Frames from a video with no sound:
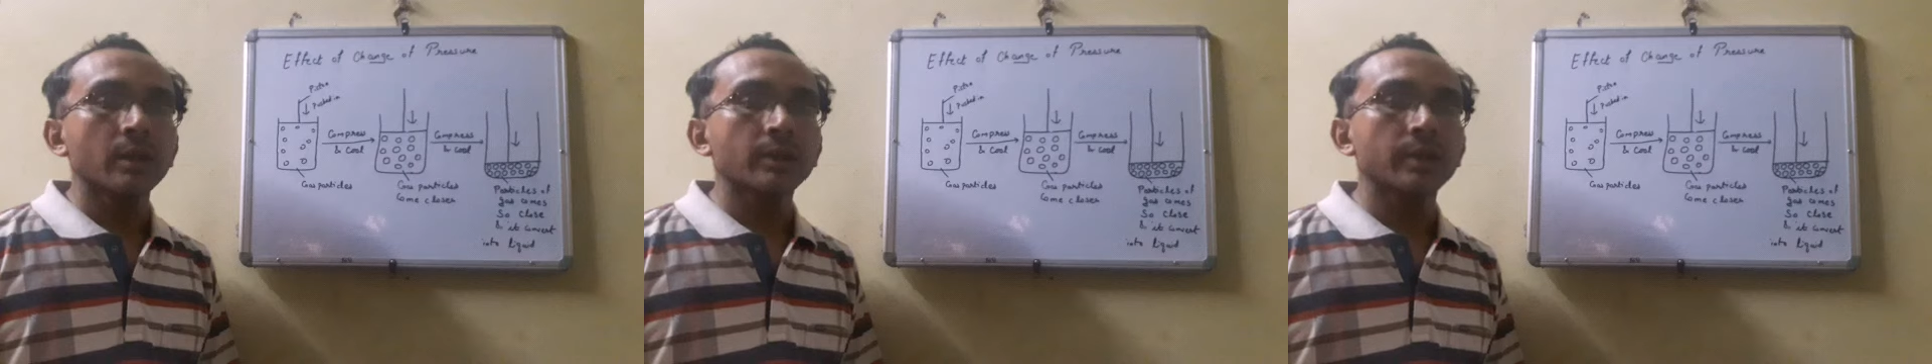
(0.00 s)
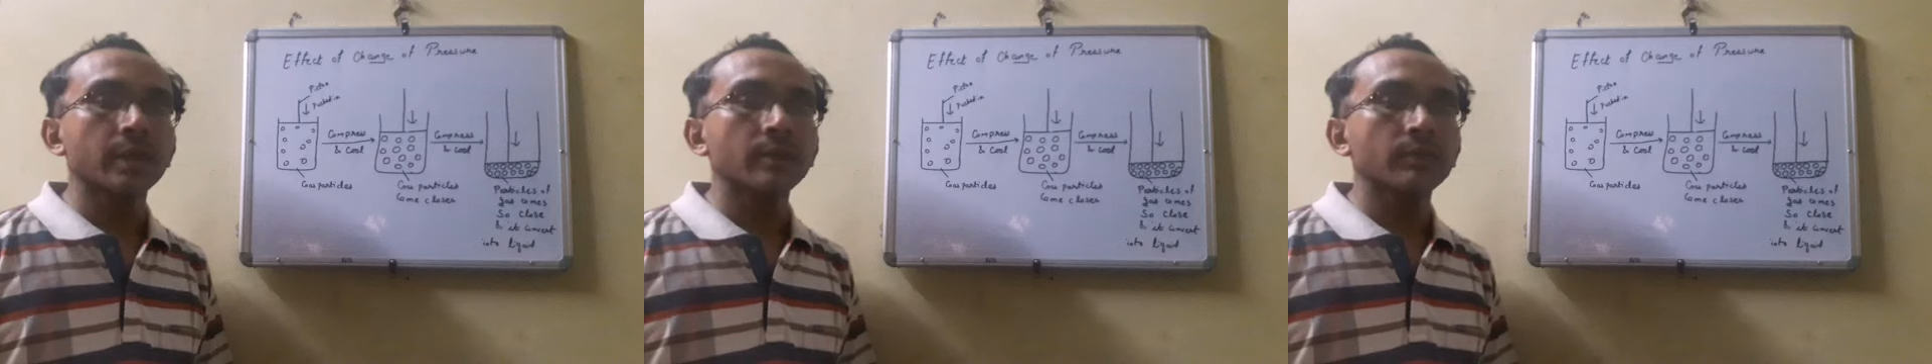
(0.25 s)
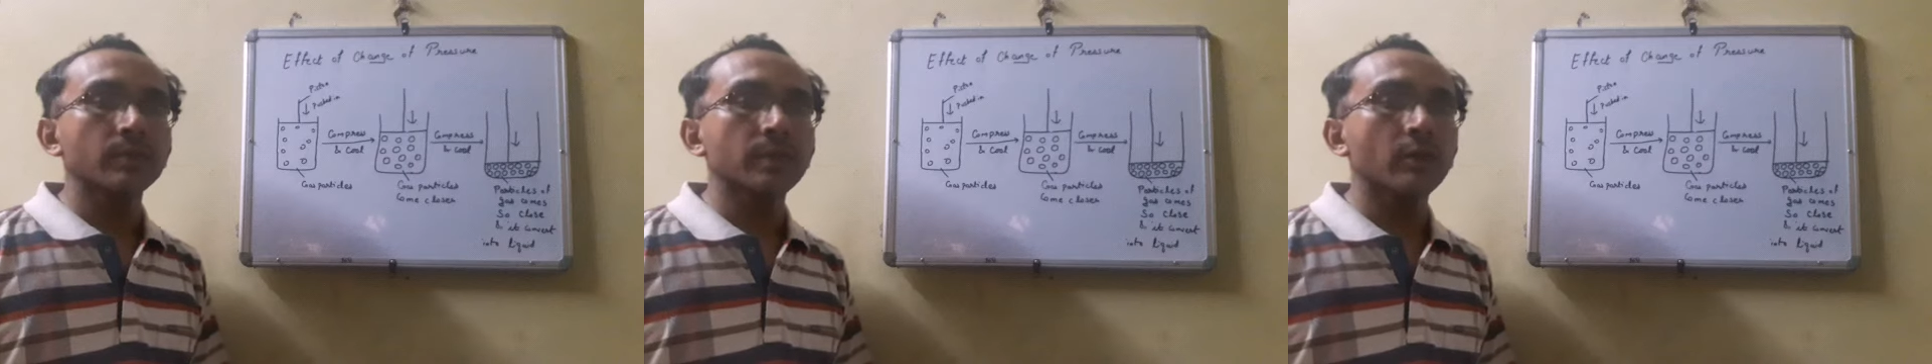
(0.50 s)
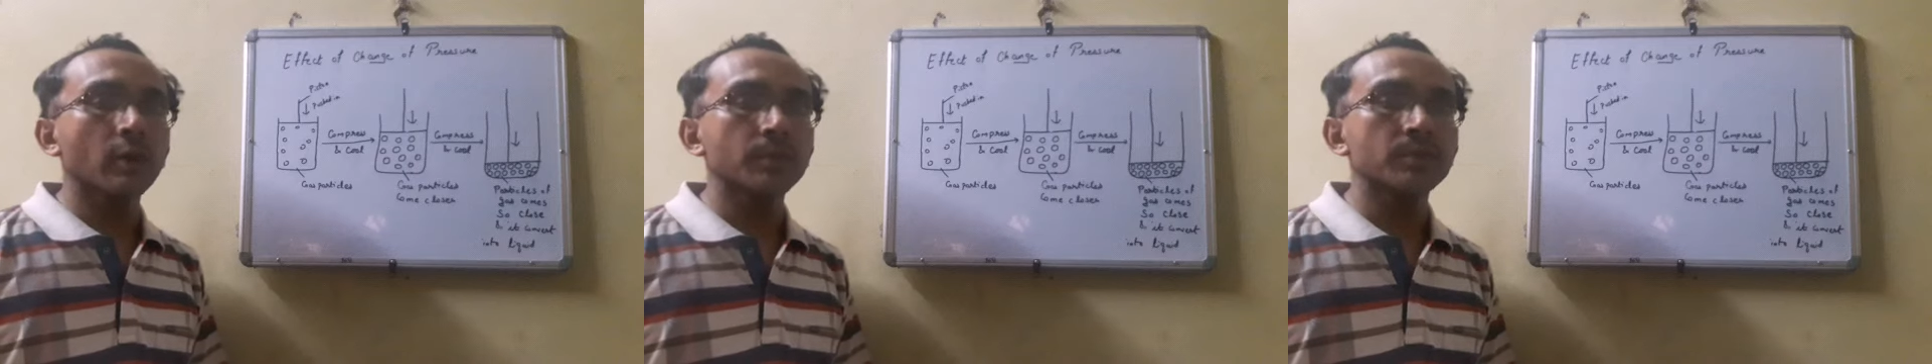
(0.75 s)
then
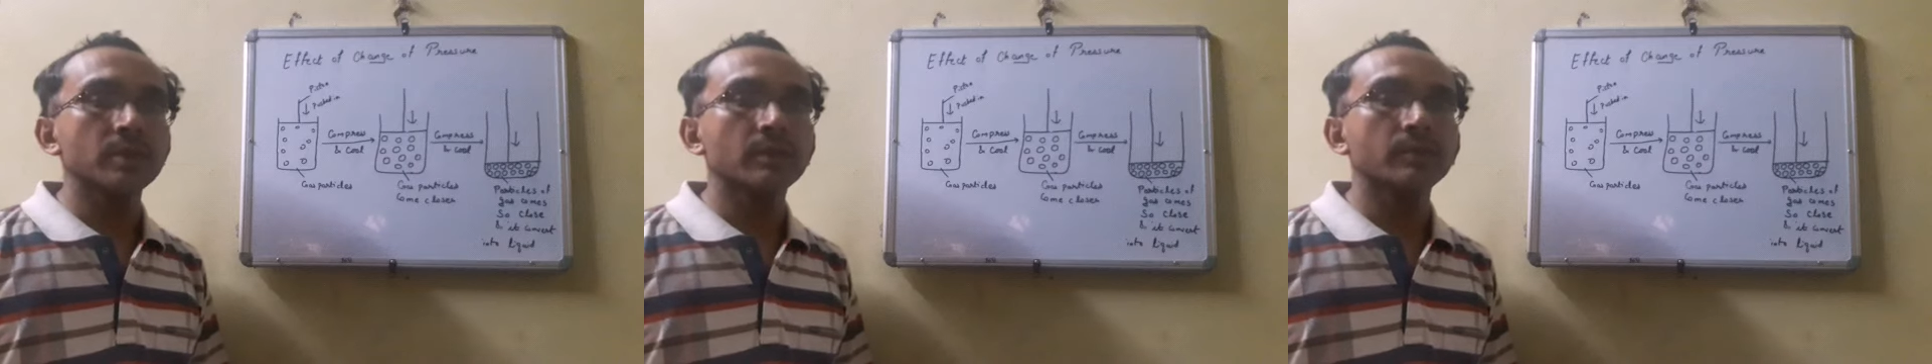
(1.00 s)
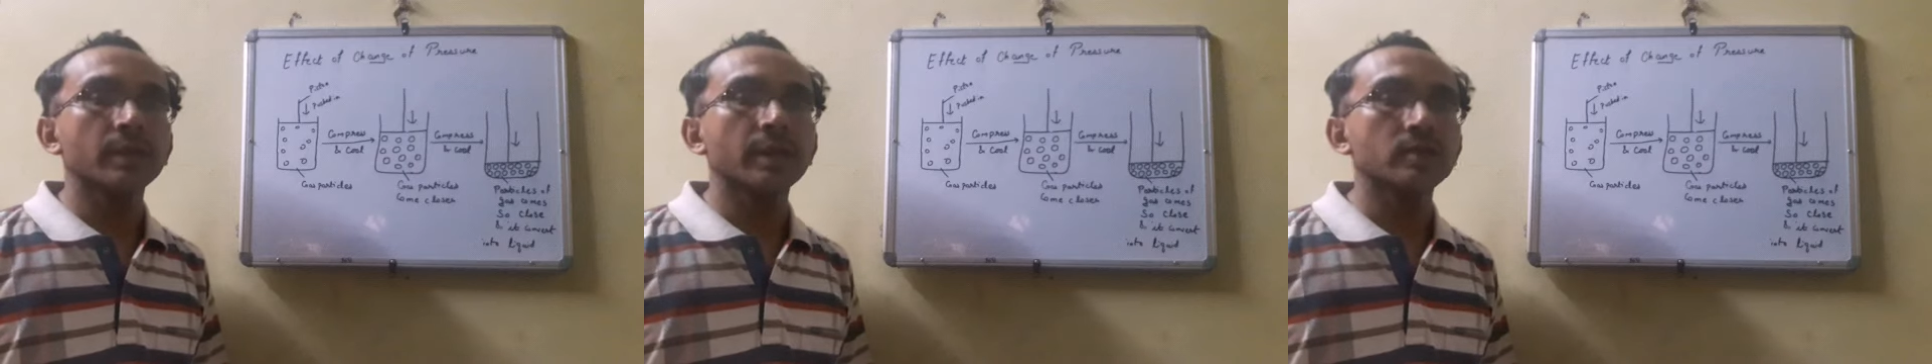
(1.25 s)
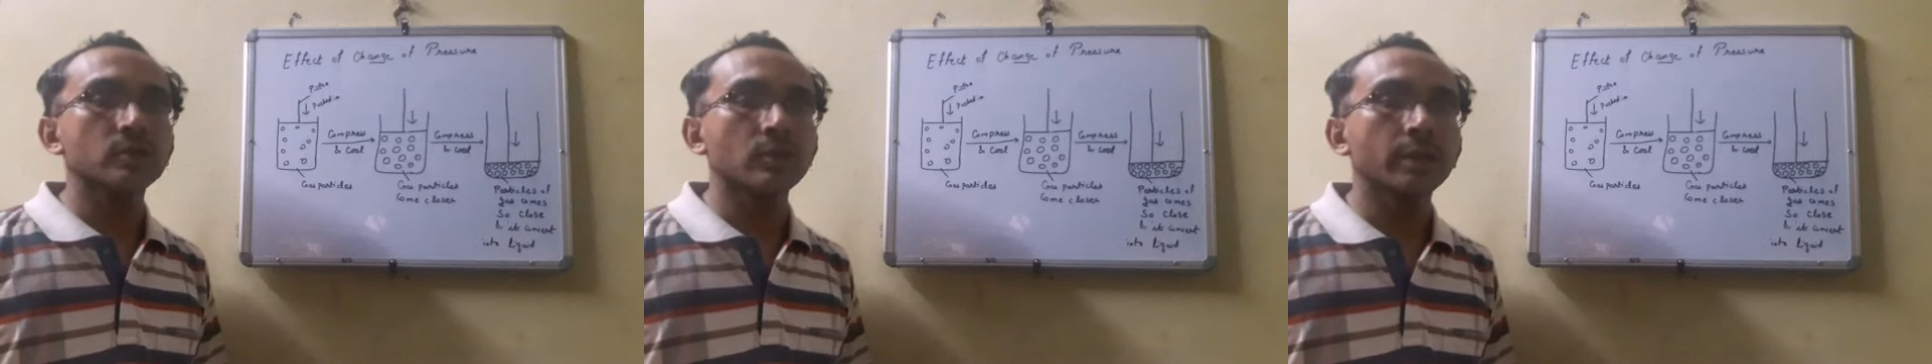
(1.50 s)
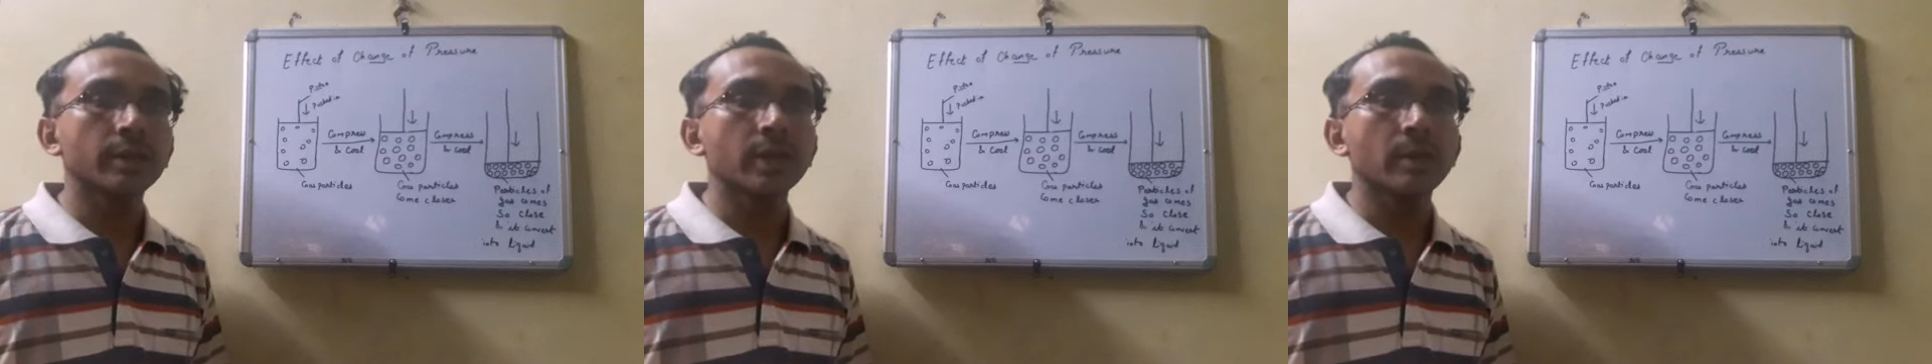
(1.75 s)
we observe that
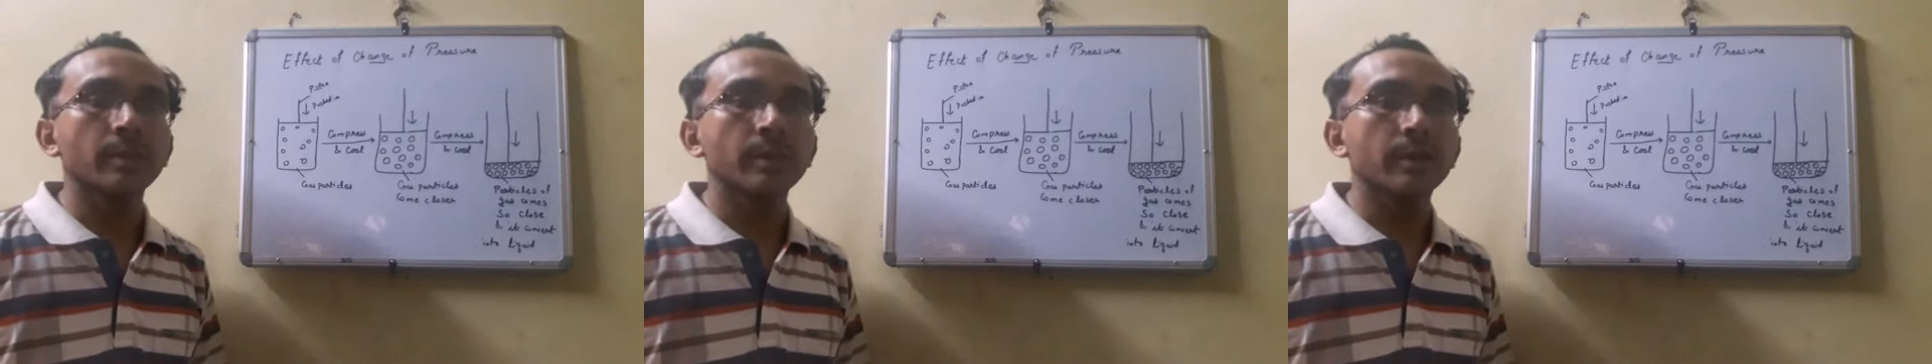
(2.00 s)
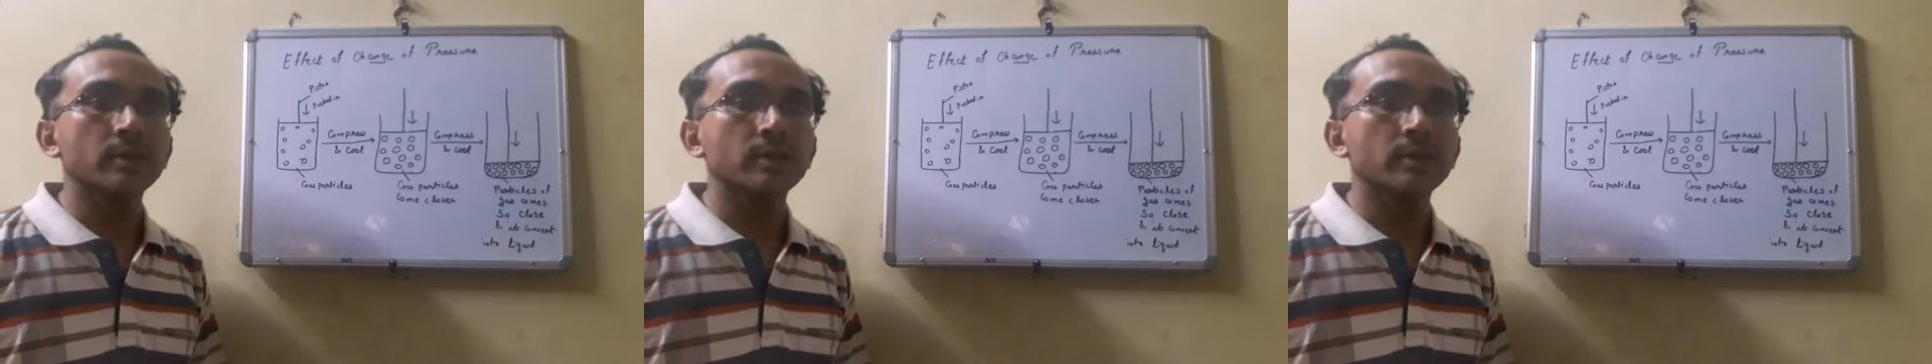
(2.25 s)
solid carbon